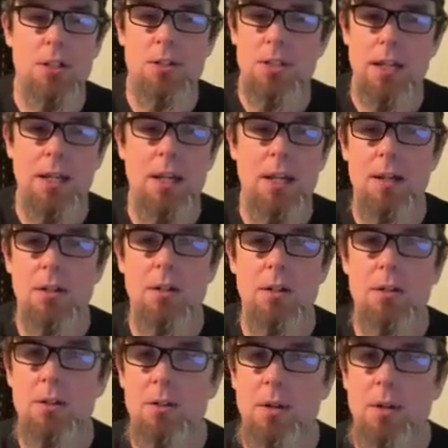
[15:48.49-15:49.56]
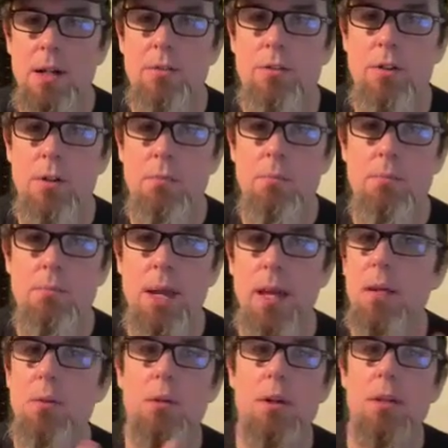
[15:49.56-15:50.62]
secondhand or direct, from
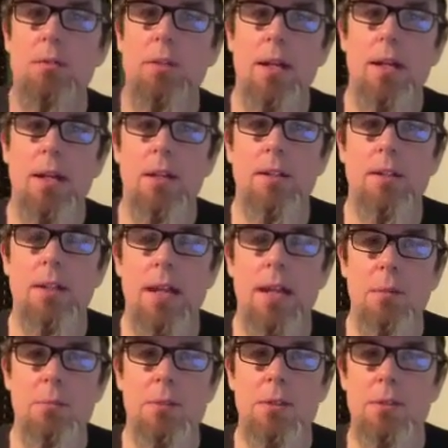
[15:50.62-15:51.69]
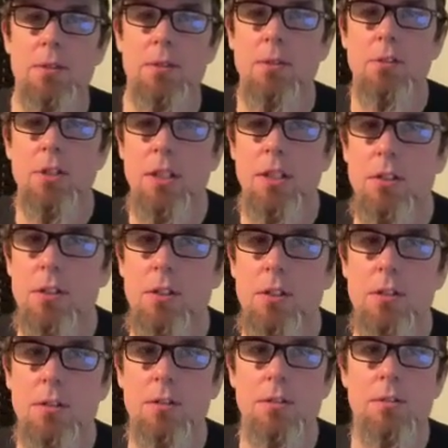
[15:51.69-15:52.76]
anyone in the Van Halen camp to Tonechaser?